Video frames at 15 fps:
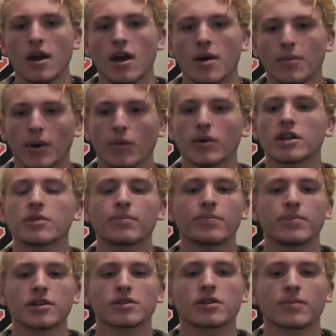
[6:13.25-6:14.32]
But when he
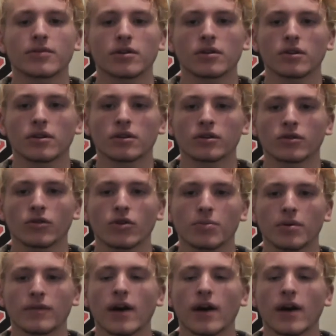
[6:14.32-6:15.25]
beats up the group of,